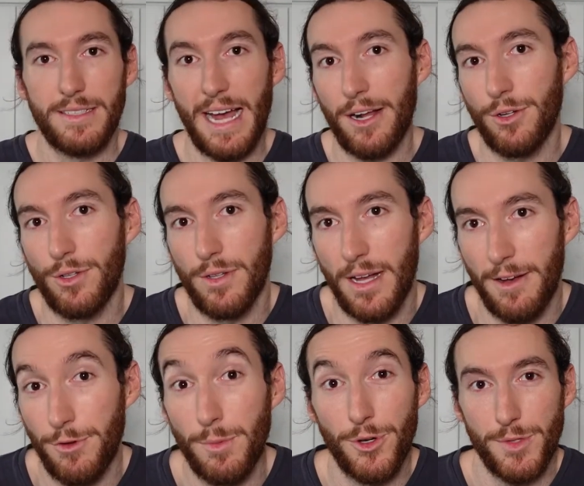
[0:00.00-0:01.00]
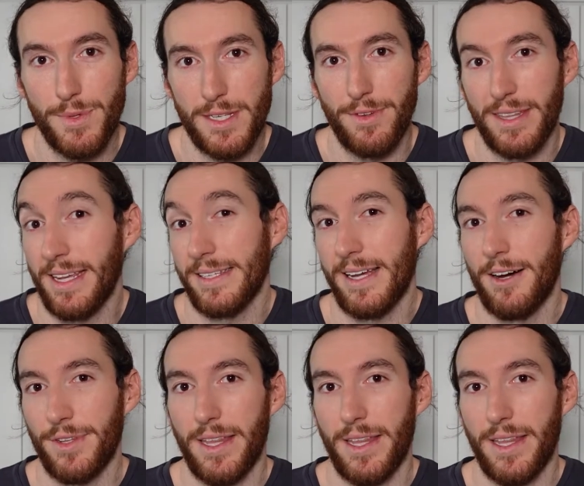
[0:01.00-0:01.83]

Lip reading: tackle a few more specific things after